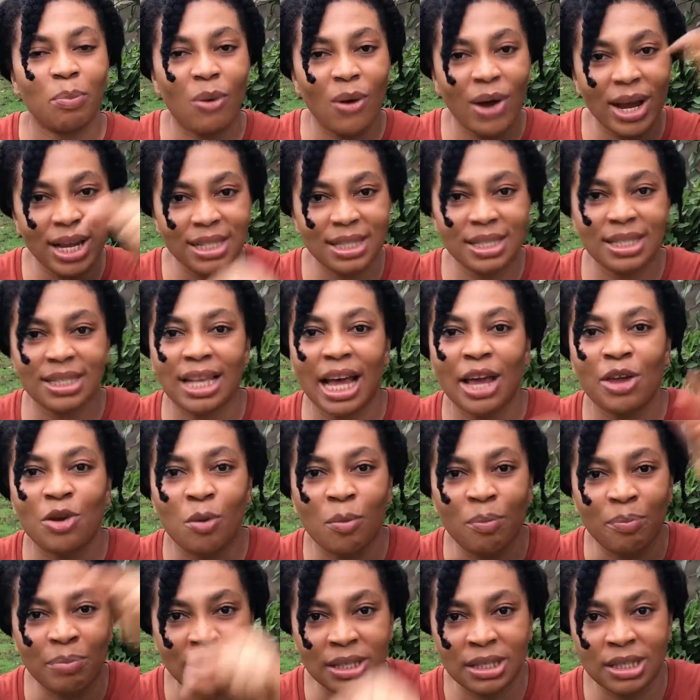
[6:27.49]
pour it inside your
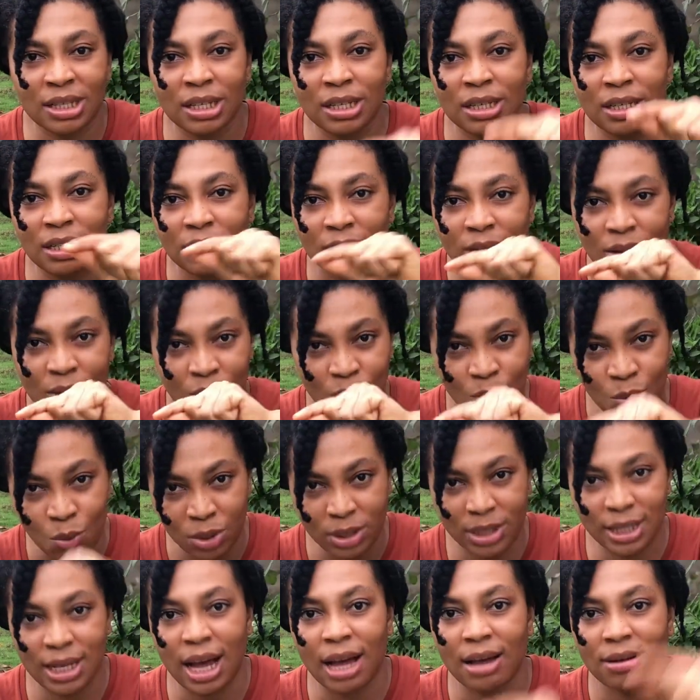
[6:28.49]
bathing
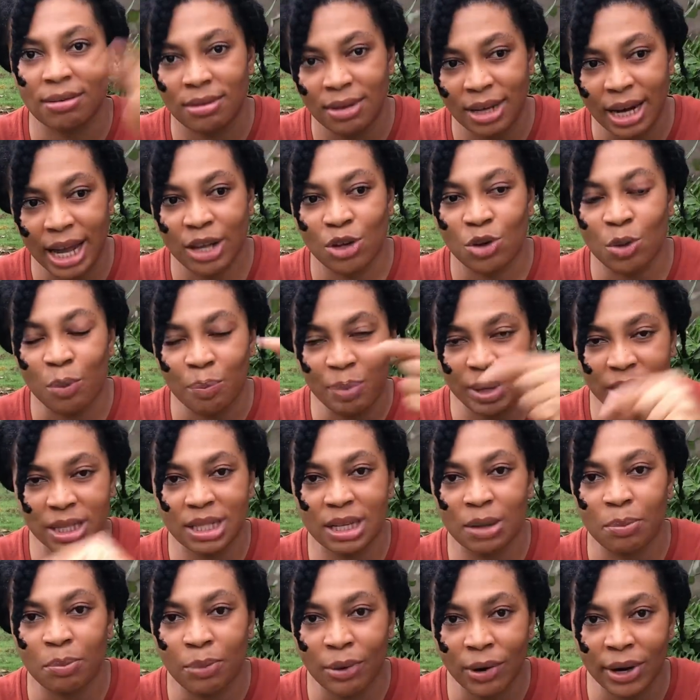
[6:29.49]
water, like your
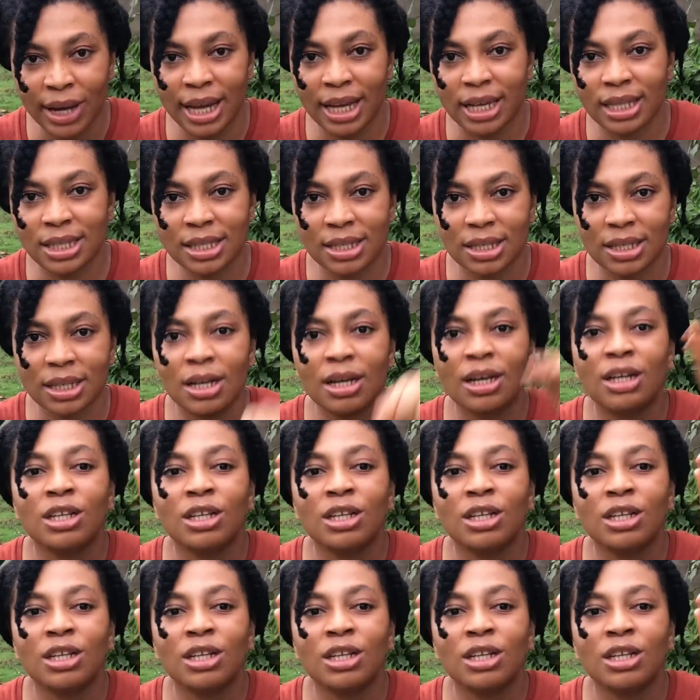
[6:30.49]
bathing bucket.